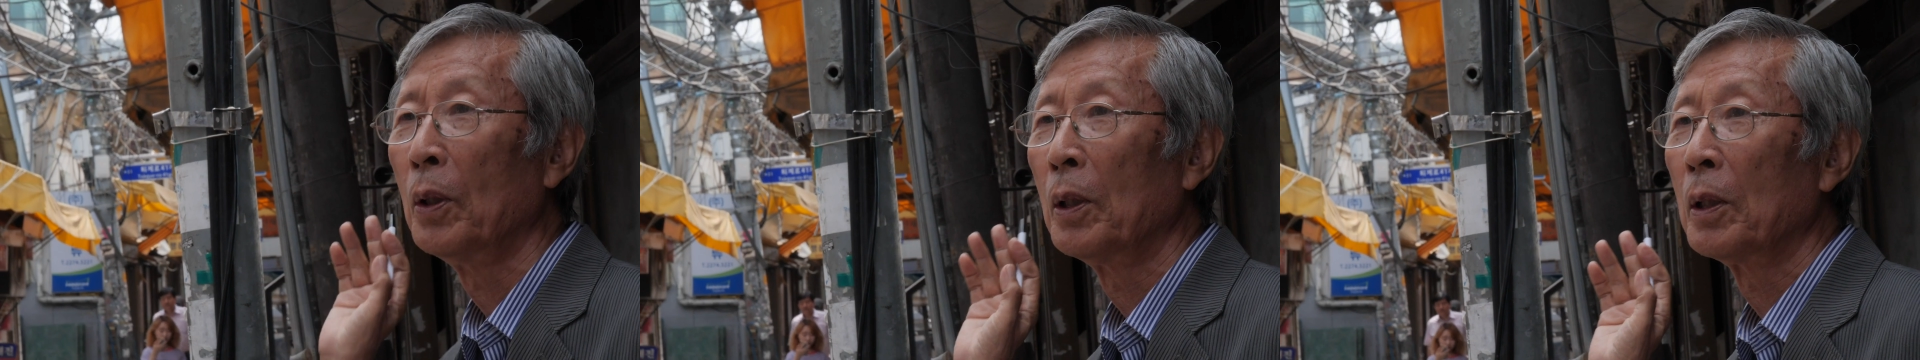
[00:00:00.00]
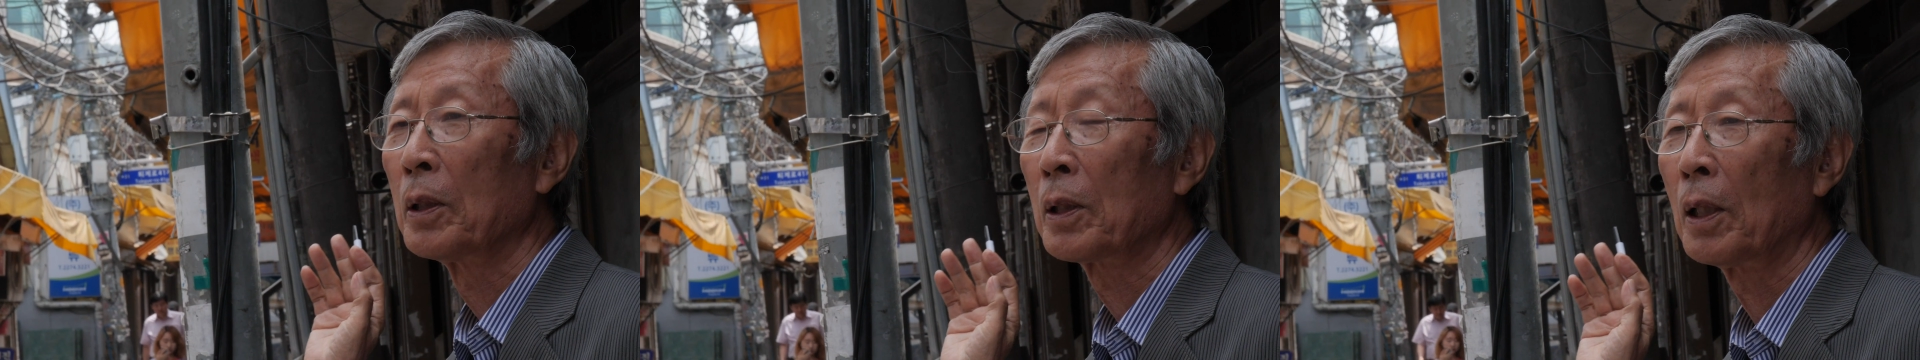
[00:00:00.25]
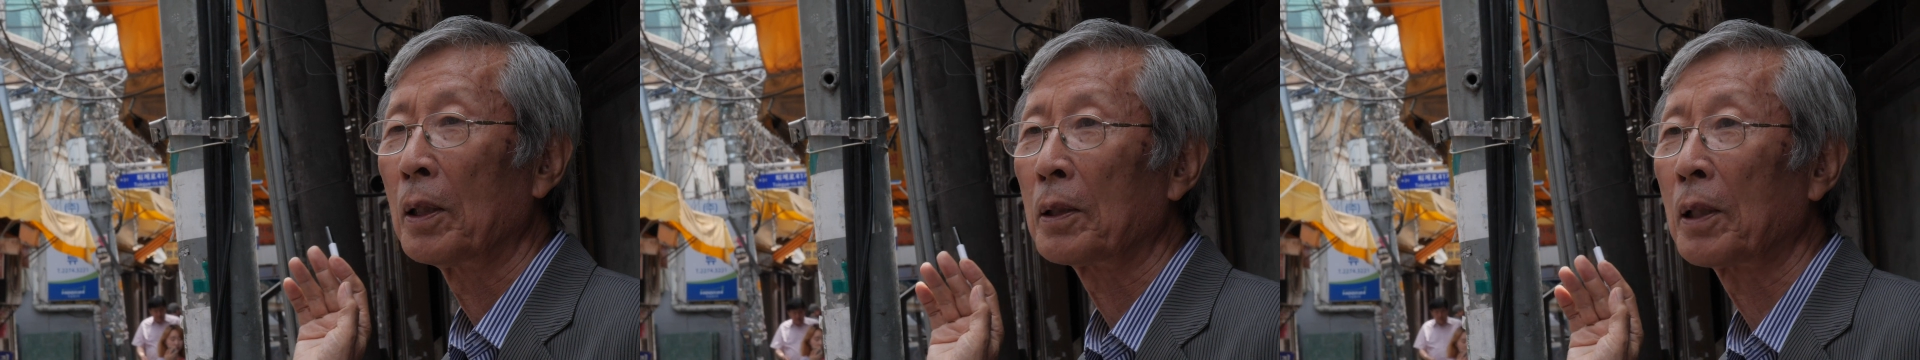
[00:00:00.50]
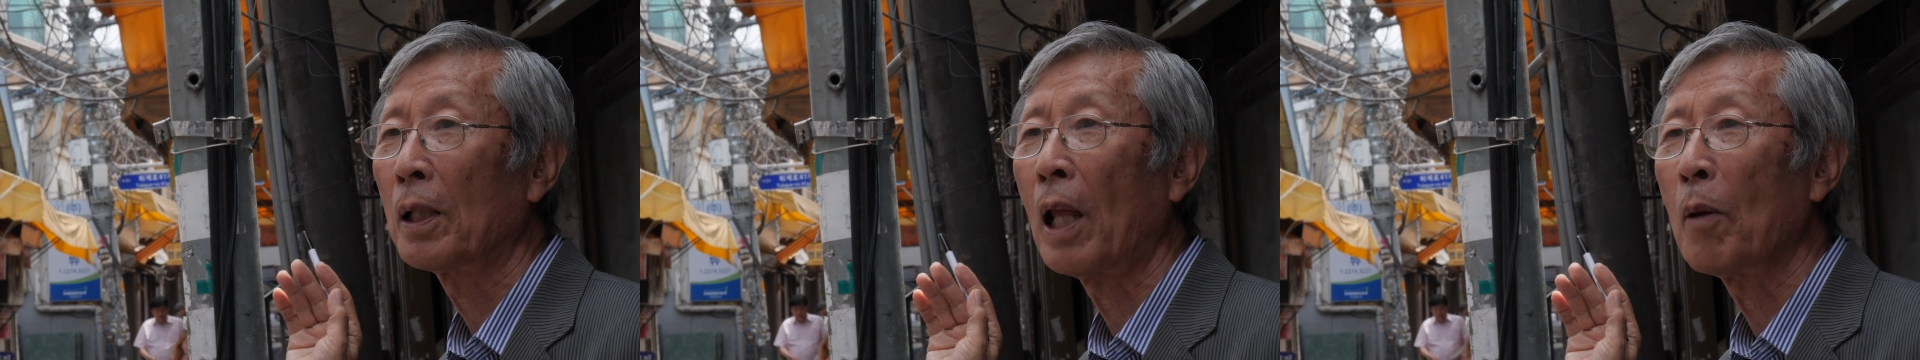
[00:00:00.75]
there's a reason for
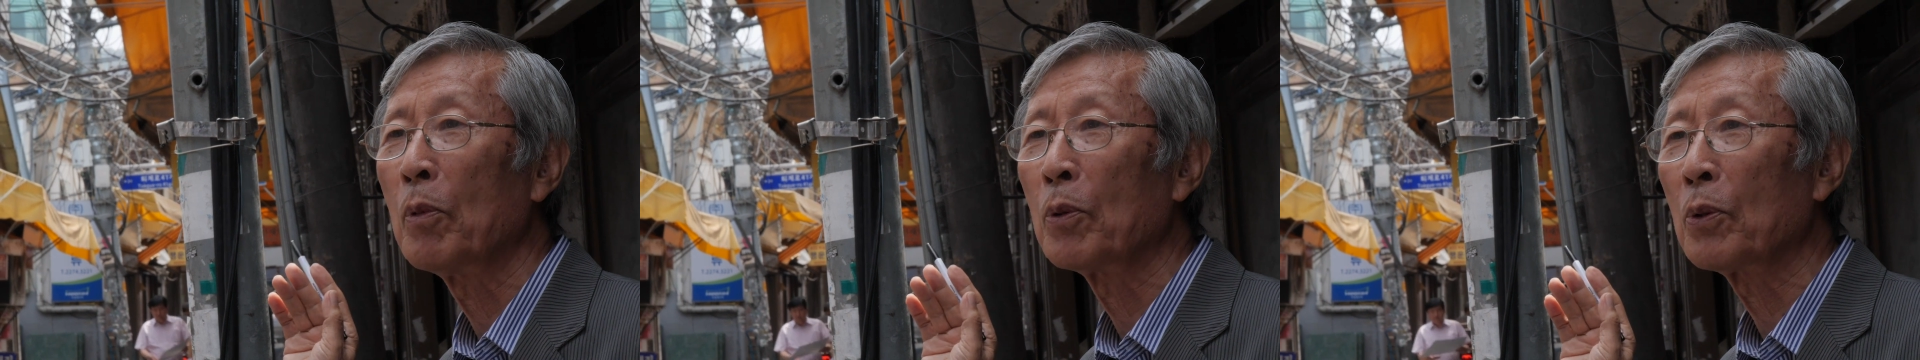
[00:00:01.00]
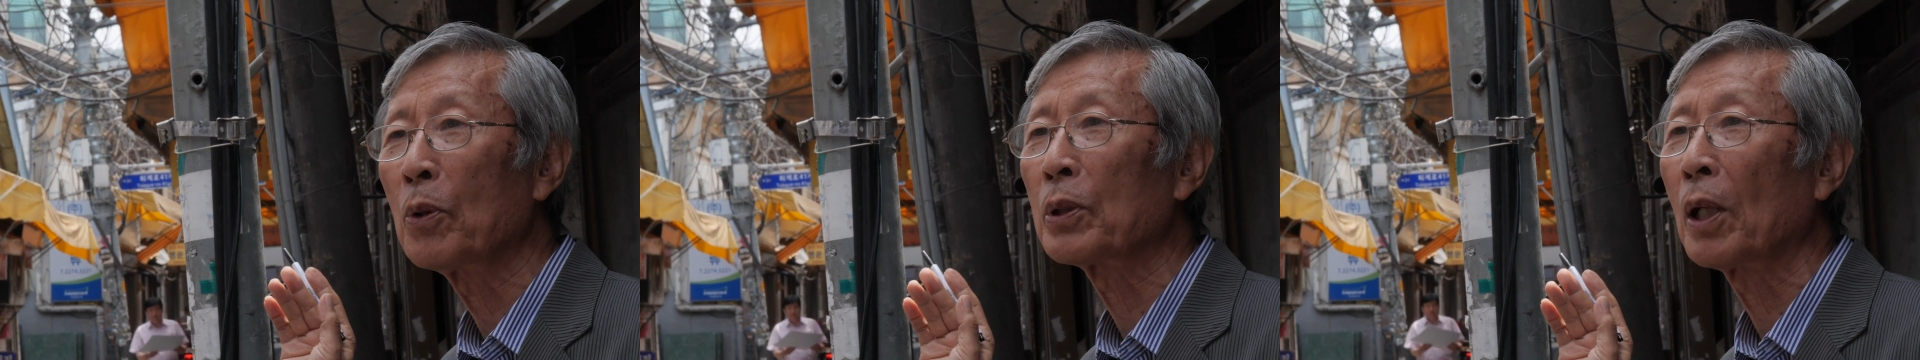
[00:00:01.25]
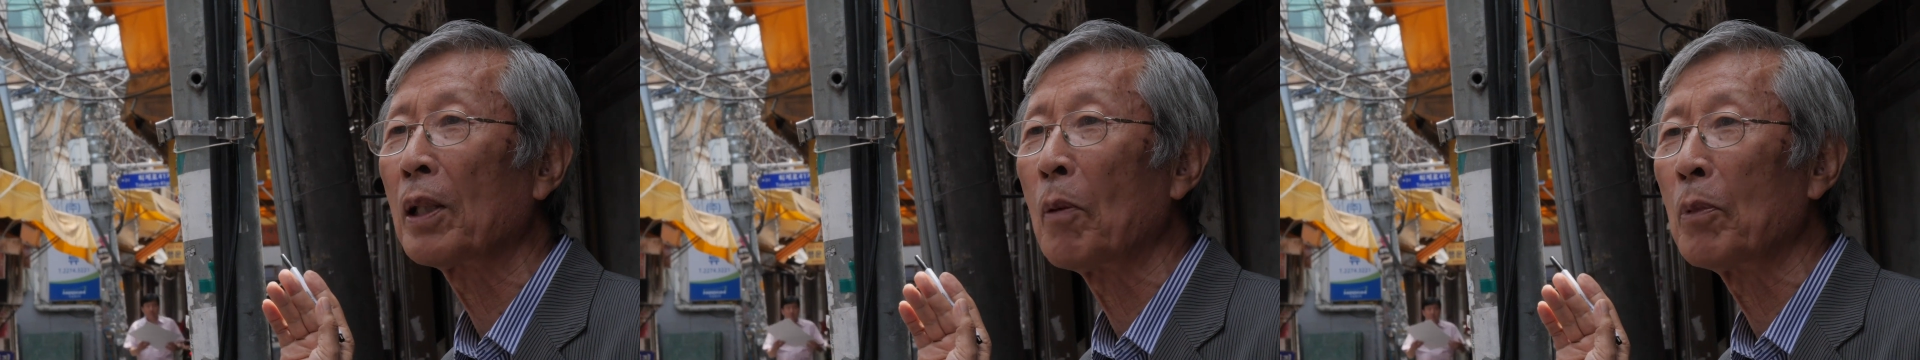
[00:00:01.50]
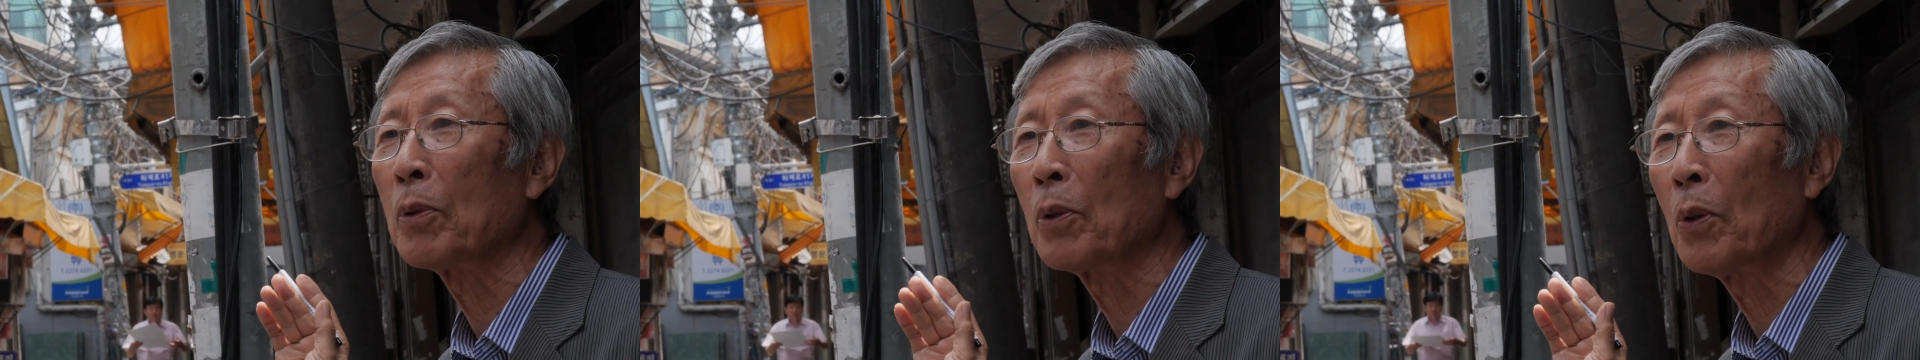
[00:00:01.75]
you to be there doing
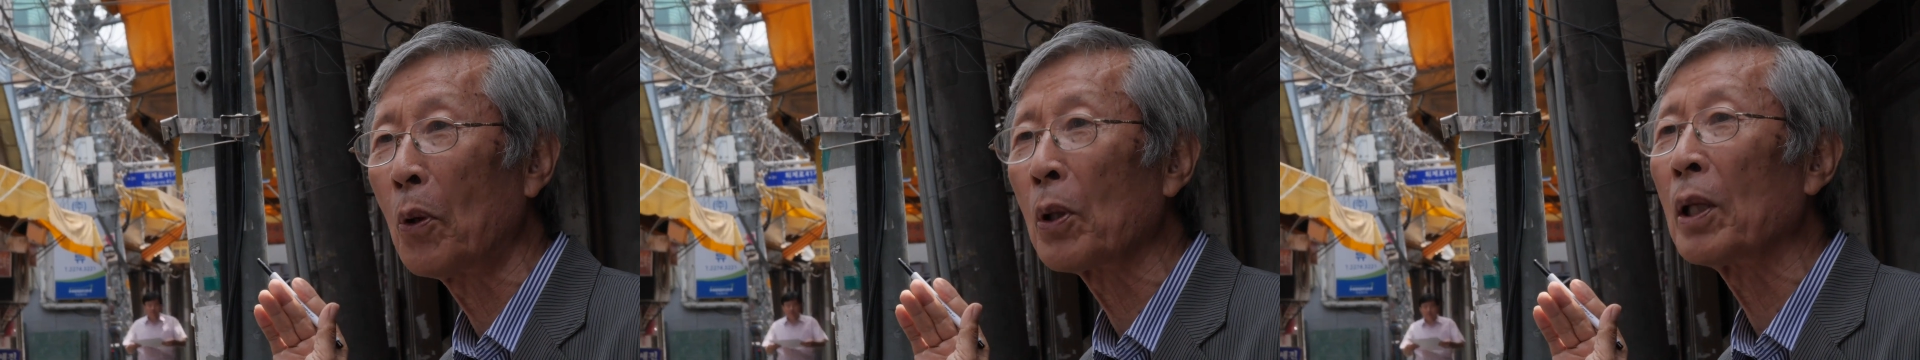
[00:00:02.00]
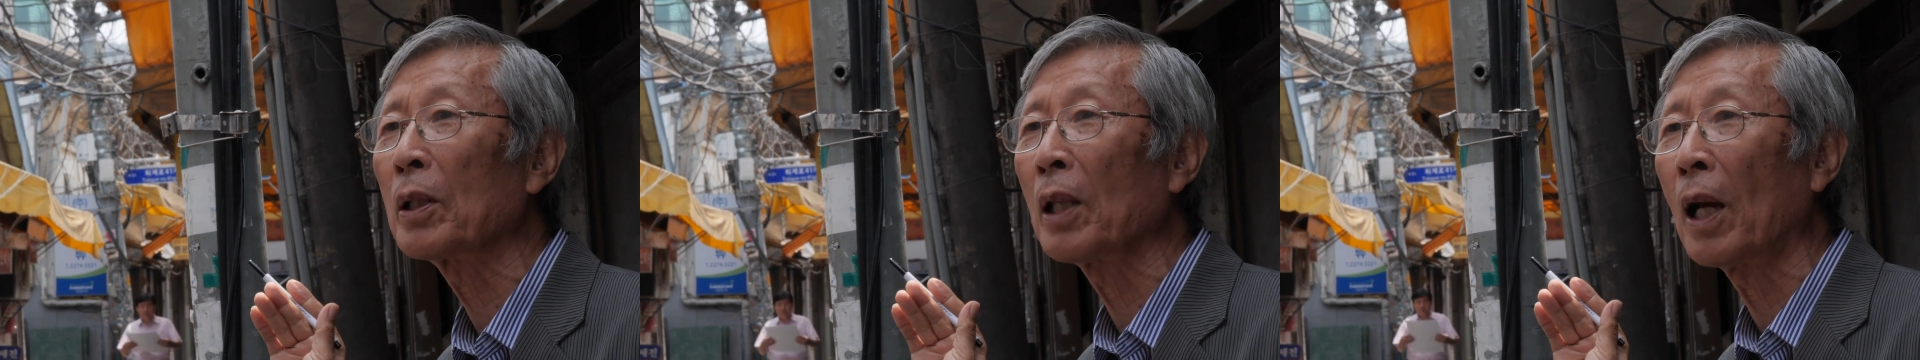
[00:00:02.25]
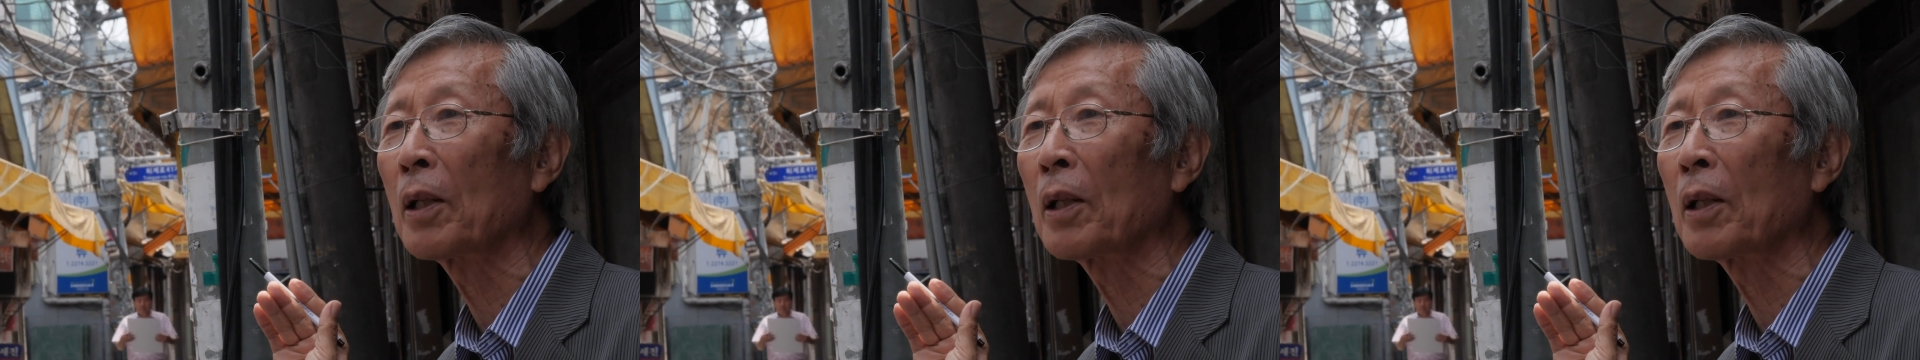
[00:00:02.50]
it. Like,